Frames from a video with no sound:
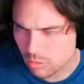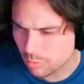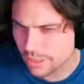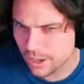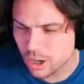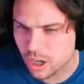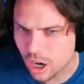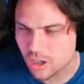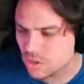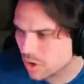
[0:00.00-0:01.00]
we're playing our
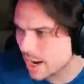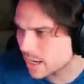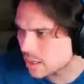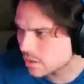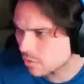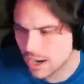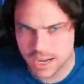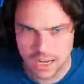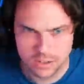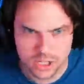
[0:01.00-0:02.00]
cards right right
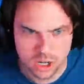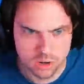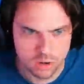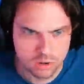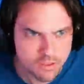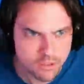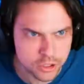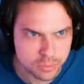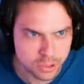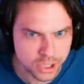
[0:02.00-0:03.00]
now, so it feels
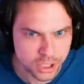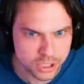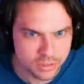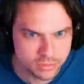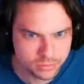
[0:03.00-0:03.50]
pretty good.